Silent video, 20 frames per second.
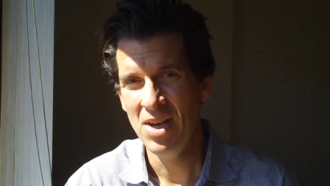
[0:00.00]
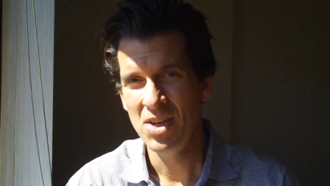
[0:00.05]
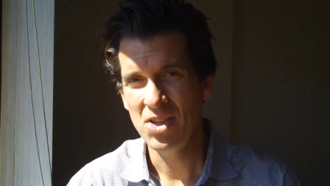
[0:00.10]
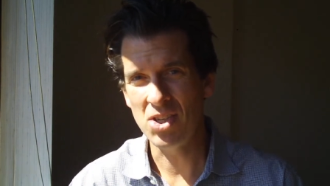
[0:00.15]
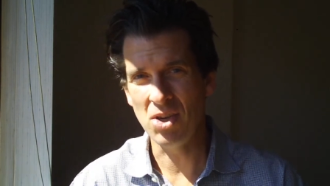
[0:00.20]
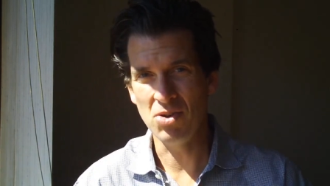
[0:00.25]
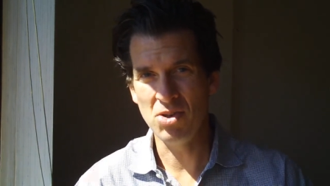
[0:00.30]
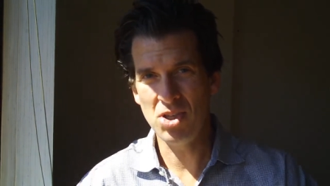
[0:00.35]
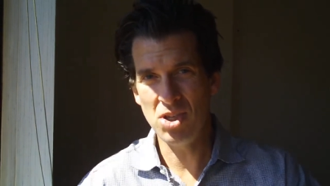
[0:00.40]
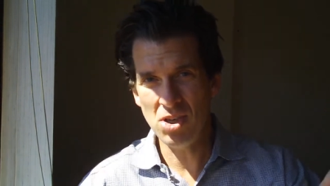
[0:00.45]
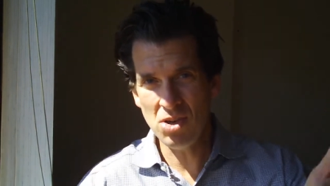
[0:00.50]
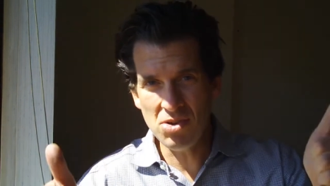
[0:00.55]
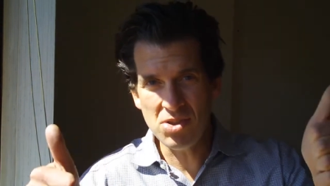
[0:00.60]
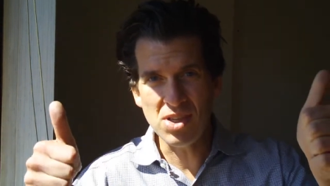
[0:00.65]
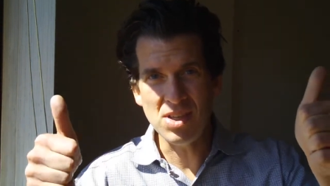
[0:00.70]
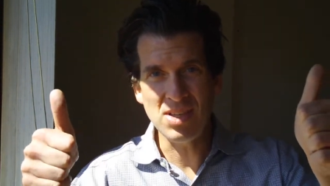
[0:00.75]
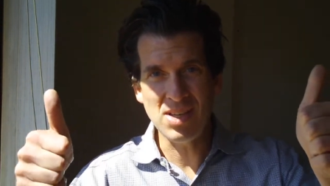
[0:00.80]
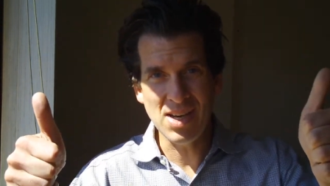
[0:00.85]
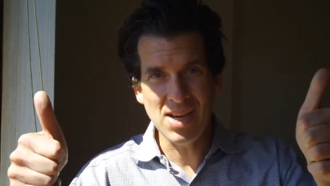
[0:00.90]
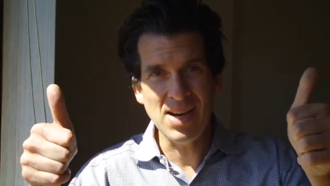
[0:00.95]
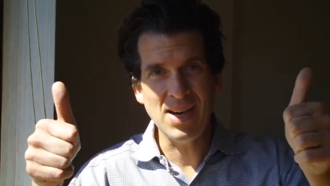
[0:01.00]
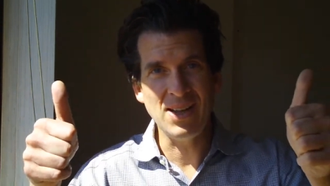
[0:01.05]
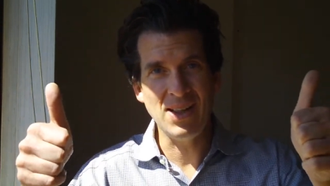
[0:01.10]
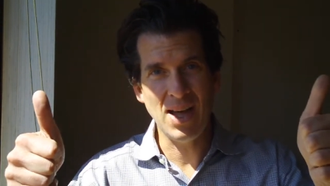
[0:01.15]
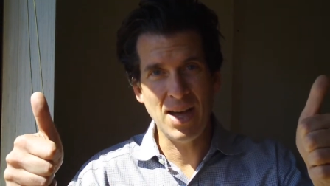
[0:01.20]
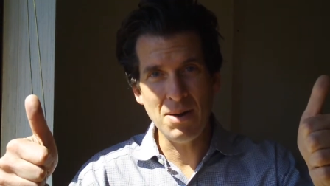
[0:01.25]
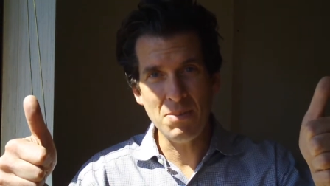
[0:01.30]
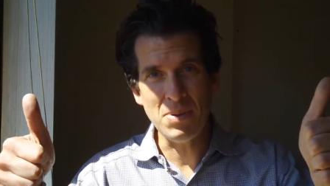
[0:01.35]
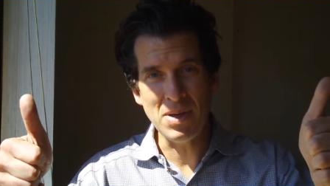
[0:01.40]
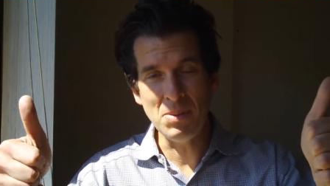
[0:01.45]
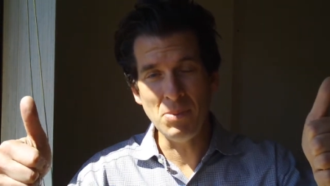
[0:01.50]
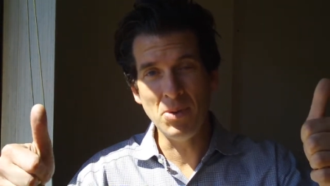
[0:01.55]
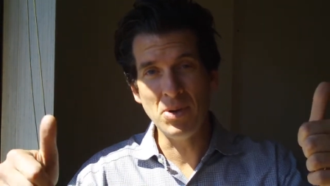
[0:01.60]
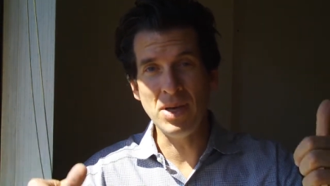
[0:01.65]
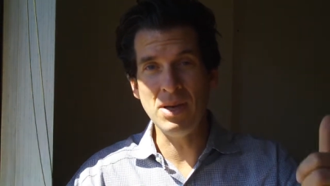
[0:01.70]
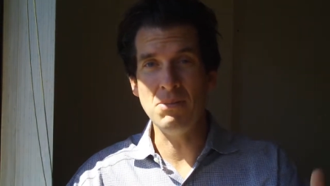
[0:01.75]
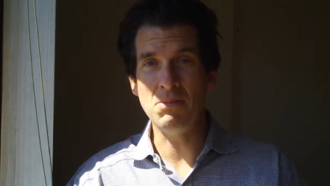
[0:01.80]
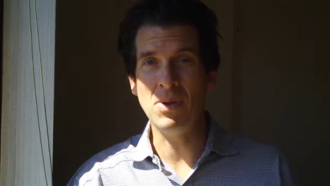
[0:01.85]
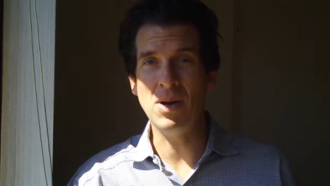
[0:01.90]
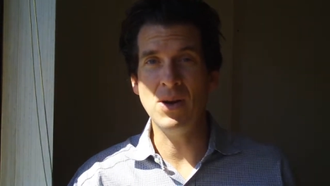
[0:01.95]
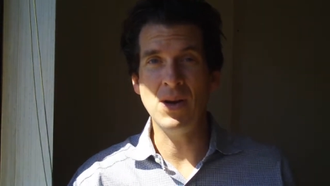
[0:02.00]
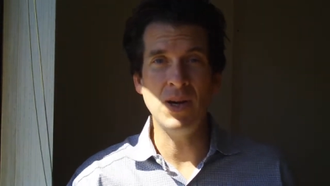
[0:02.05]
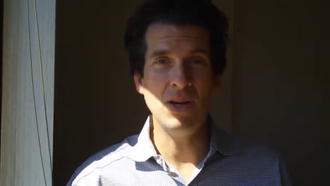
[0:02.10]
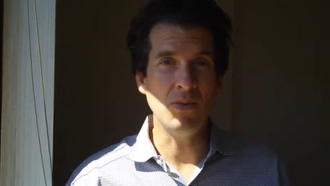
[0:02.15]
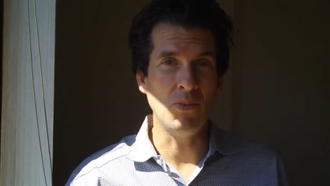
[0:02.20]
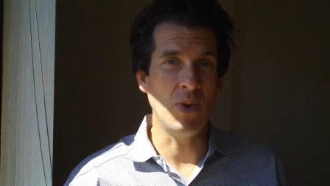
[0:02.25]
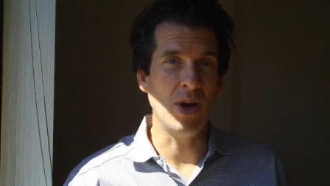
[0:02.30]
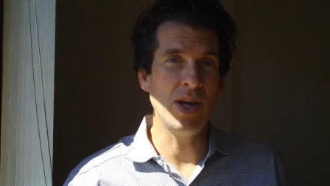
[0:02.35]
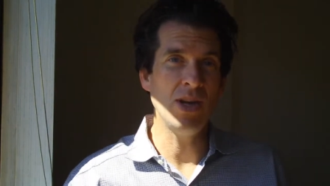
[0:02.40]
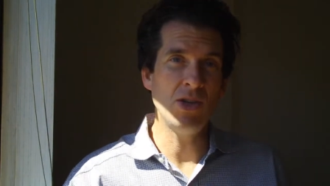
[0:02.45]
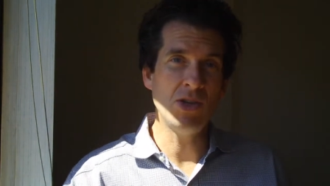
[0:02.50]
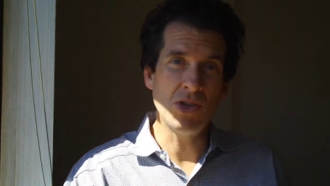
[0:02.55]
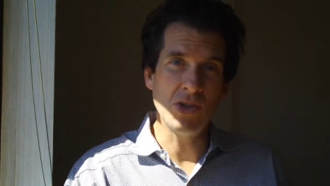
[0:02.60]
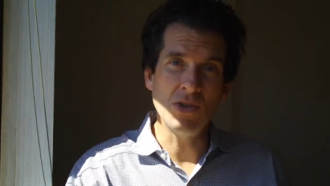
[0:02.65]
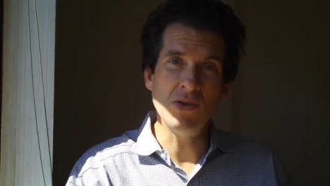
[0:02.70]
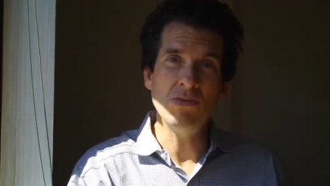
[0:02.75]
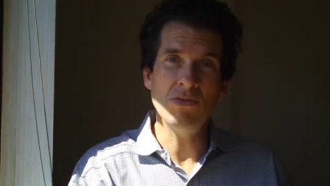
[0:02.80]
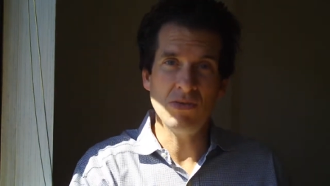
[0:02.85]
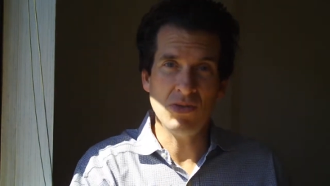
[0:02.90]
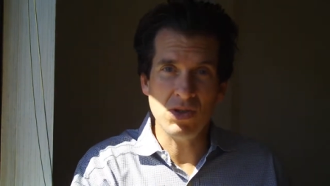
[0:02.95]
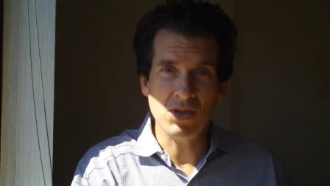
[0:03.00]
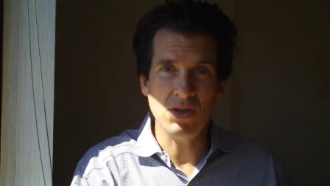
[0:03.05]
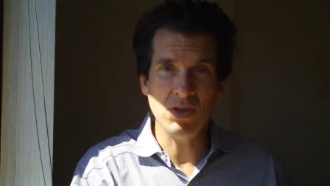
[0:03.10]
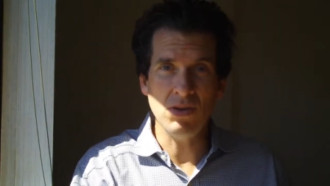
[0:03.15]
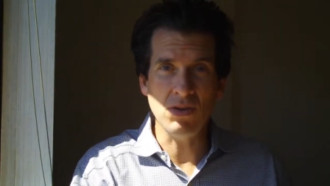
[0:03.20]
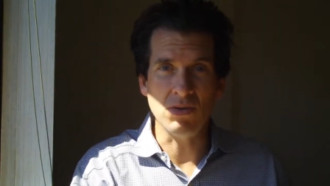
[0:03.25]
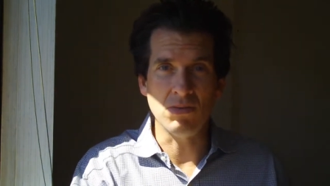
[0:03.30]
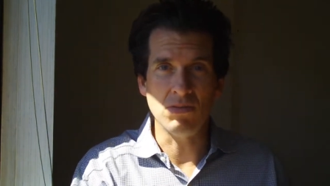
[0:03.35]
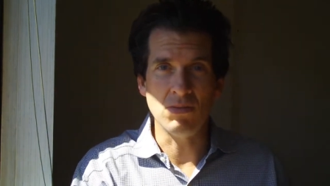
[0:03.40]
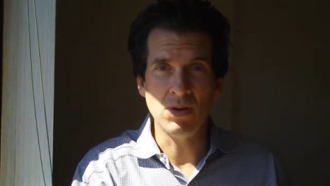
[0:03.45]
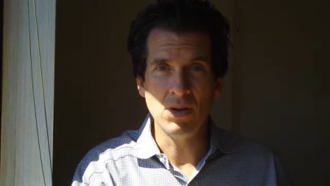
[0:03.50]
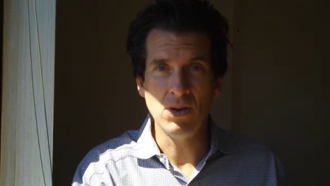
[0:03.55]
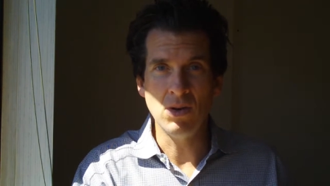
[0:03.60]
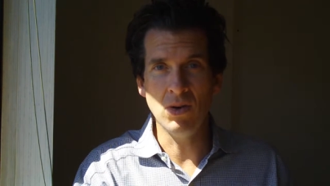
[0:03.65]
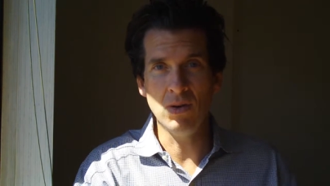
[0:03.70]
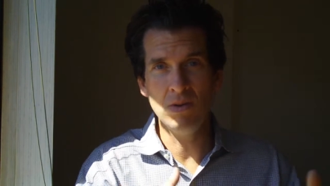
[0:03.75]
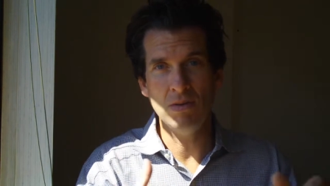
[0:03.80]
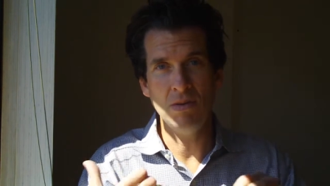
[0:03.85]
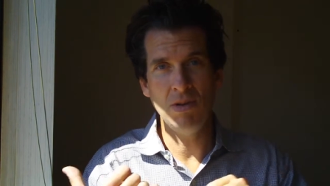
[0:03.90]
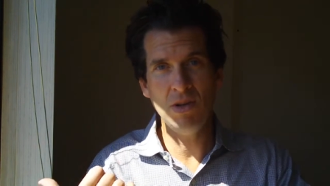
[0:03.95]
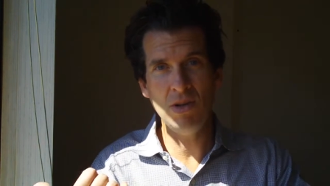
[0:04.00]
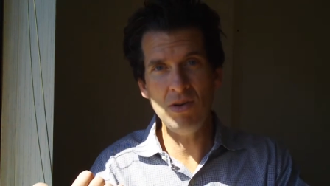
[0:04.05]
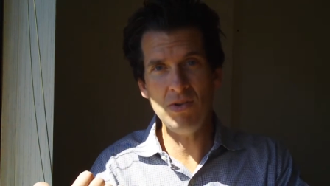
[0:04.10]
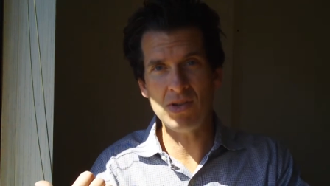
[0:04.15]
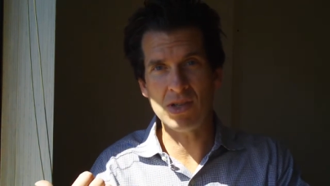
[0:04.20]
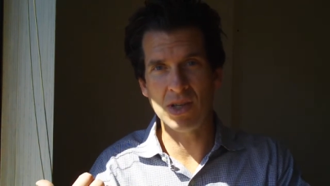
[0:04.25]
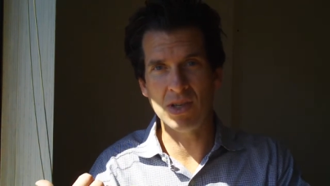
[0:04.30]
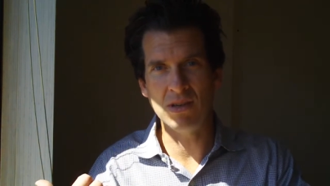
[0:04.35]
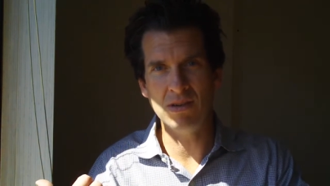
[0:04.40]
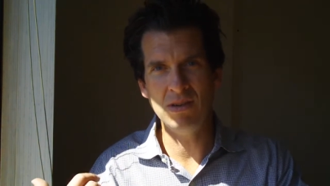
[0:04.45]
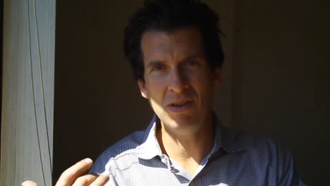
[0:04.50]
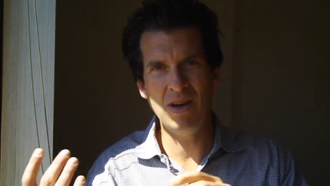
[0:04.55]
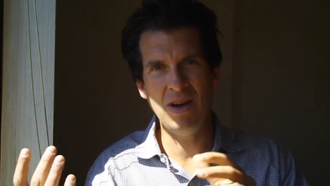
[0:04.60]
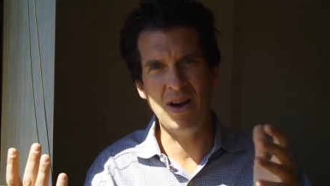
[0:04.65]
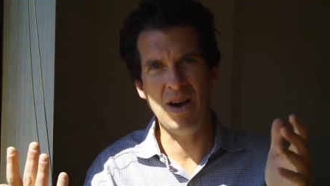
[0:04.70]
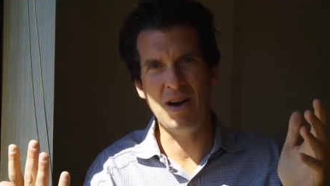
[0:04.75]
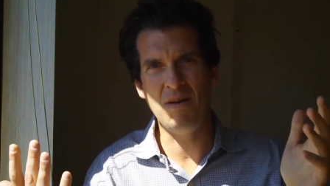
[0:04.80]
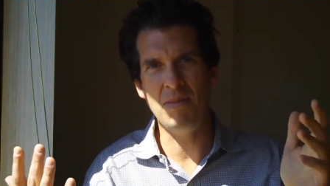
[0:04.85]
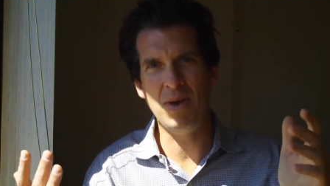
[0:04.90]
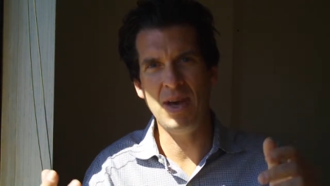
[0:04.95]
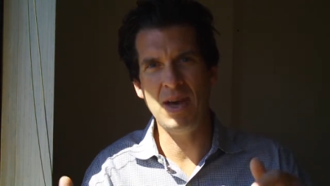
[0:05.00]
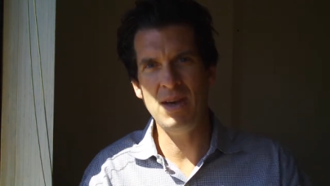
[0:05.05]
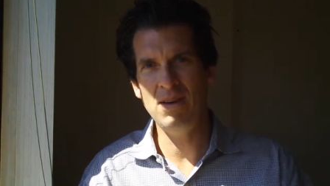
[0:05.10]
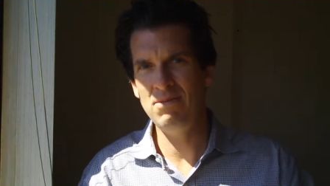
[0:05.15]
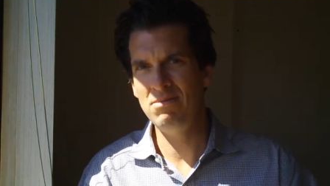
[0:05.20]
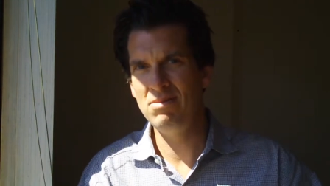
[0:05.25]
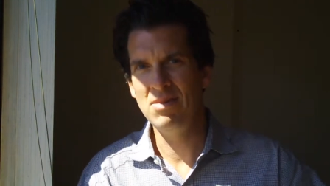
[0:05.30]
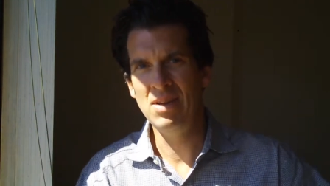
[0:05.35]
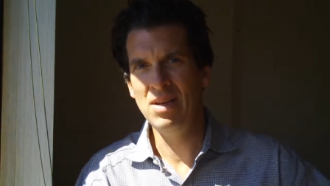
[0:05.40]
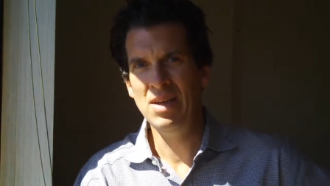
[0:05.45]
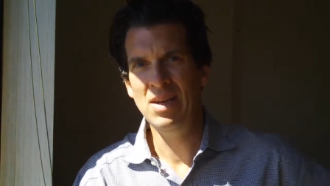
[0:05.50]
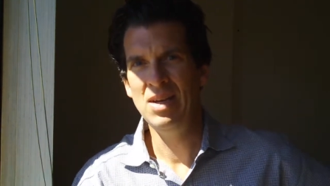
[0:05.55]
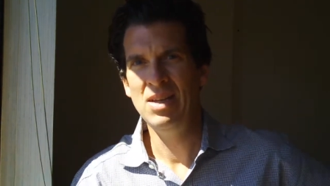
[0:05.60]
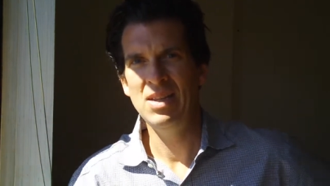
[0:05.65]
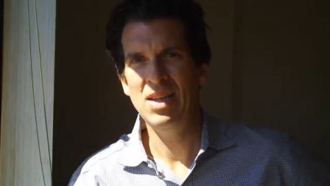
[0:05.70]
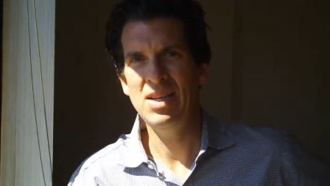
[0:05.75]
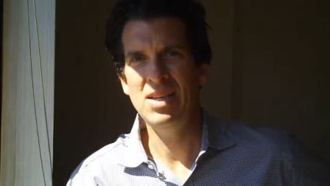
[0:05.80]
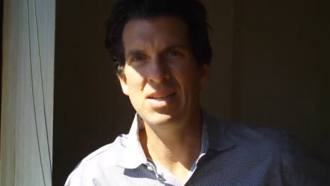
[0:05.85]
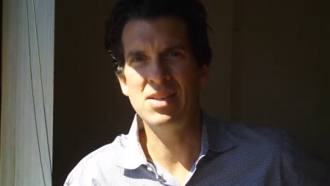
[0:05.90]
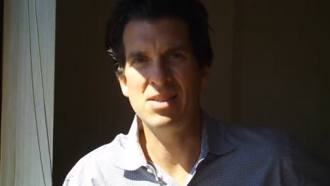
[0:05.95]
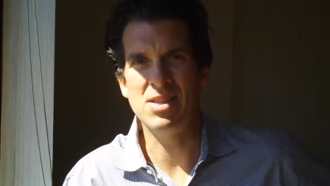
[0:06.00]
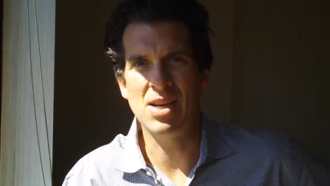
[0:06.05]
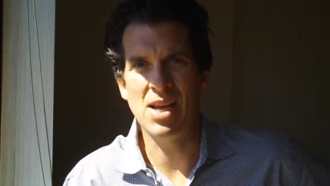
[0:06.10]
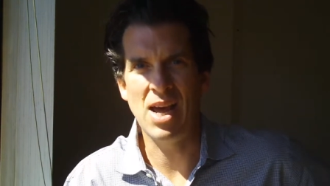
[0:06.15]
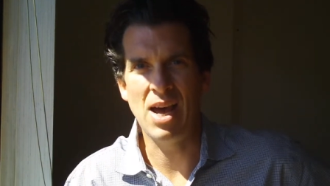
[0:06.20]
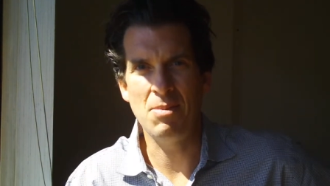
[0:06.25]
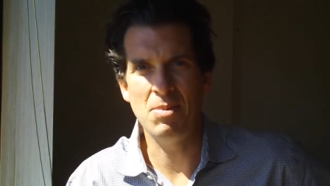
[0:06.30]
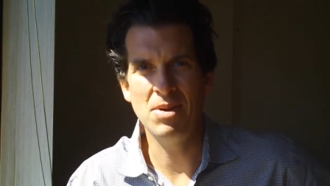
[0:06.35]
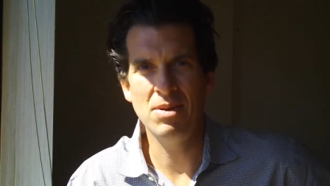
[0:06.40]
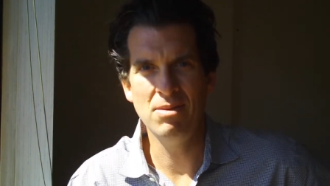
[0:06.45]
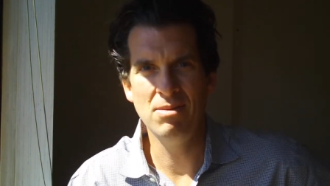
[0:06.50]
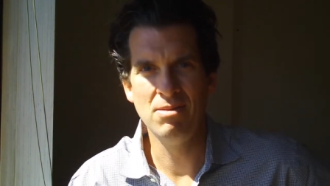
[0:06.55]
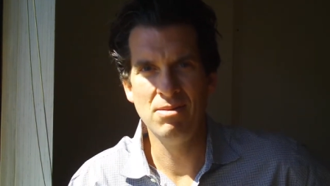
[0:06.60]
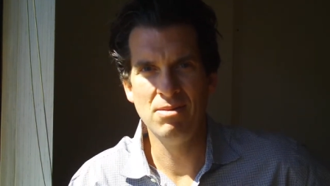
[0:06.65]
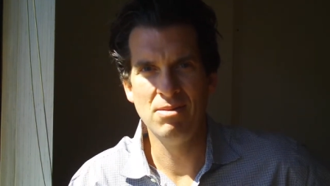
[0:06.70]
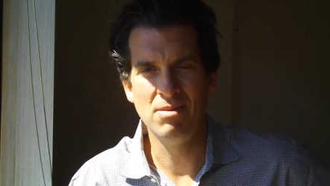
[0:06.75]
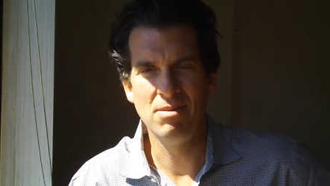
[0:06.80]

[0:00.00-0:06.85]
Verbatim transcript: So Hughes it, yeah, a lot of people get married way too soon or lose it. Nah, man, that doesn't happen.